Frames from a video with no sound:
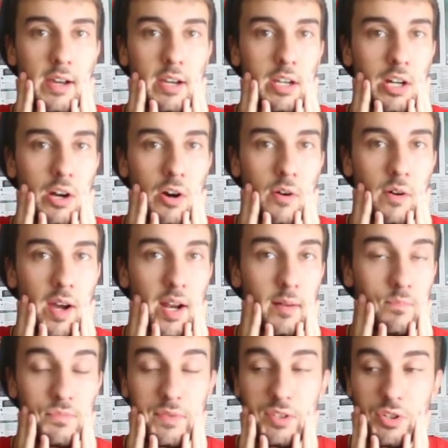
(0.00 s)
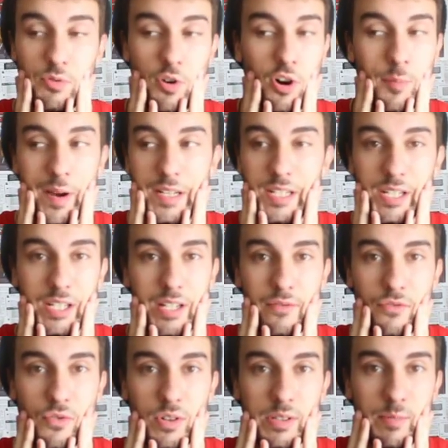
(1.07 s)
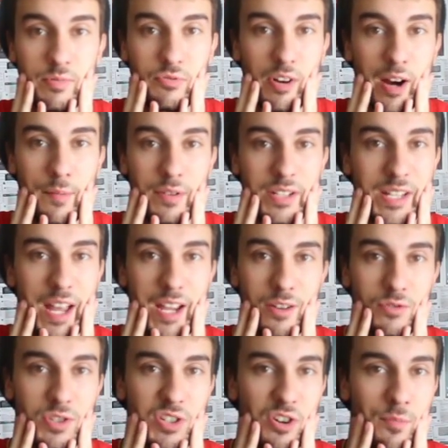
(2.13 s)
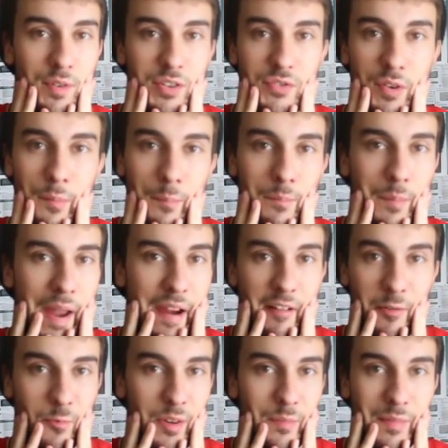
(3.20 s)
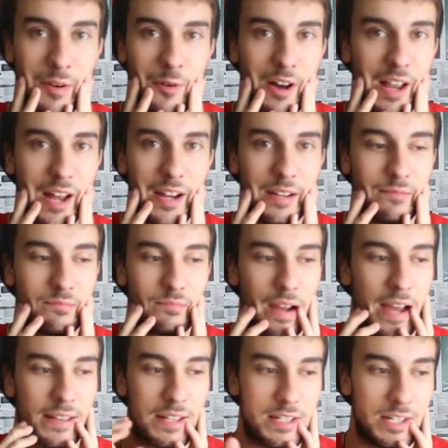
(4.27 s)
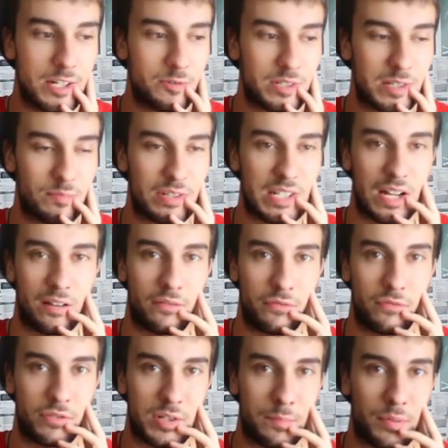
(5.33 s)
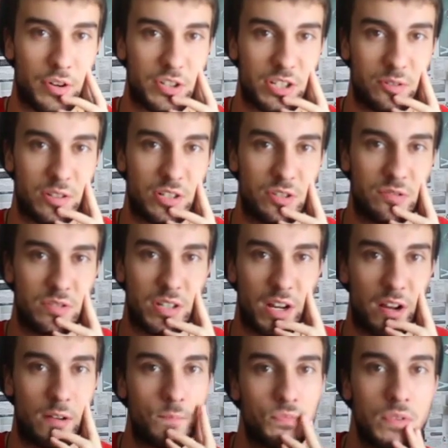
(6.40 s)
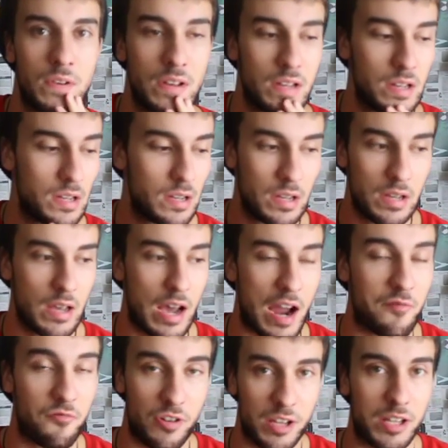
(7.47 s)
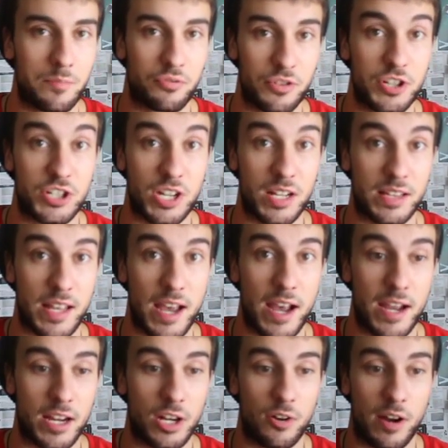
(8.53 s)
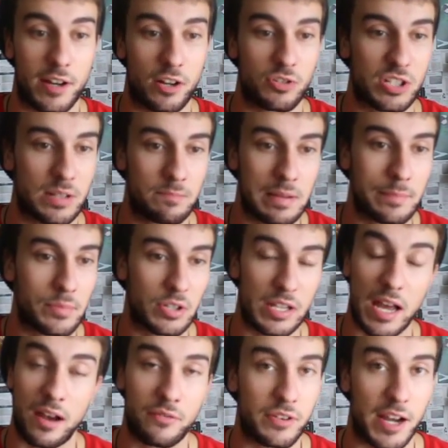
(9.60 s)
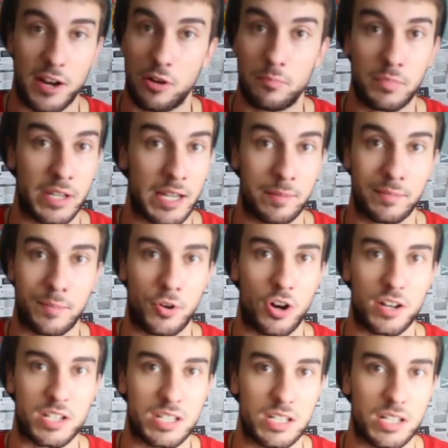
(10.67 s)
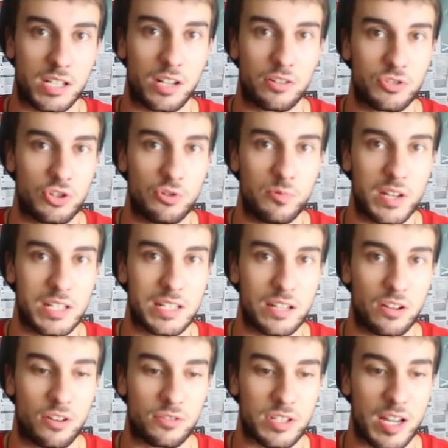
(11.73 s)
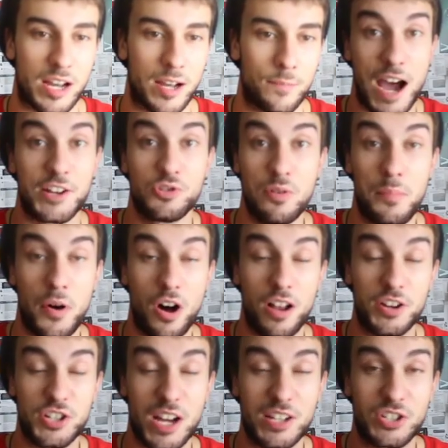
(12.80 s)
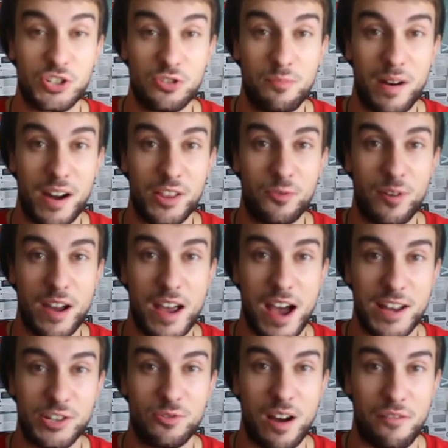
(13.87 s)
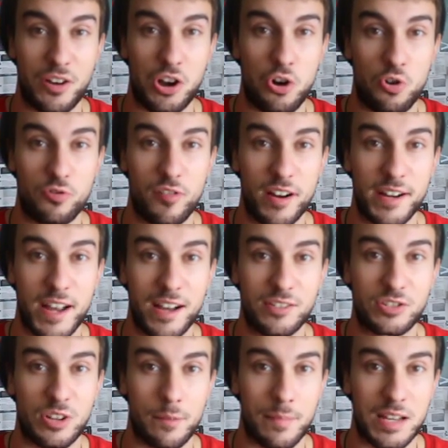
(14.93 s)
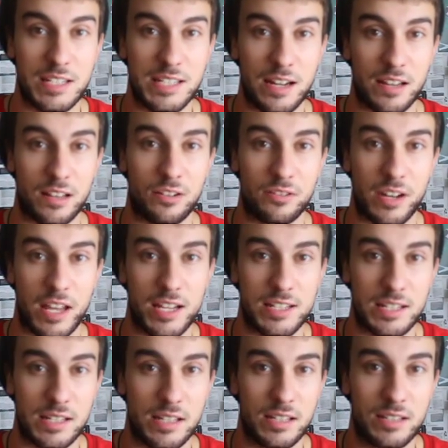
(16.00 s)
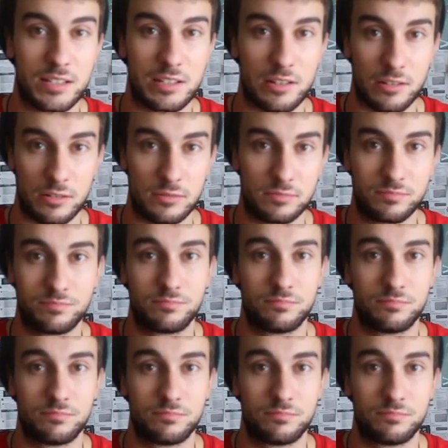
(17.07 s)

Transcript: you know. And to all my sixty-four subscribers, thank you so much for bearing with me while I had to deal with some stuff, some personal issues, you know. I really appreciate that, you know. I know some people left. I don't blame them, honestly, you know. Two weeks is a long time. I do apologize too, by the way. I do have a cold right now, so I may sound a little nasally, so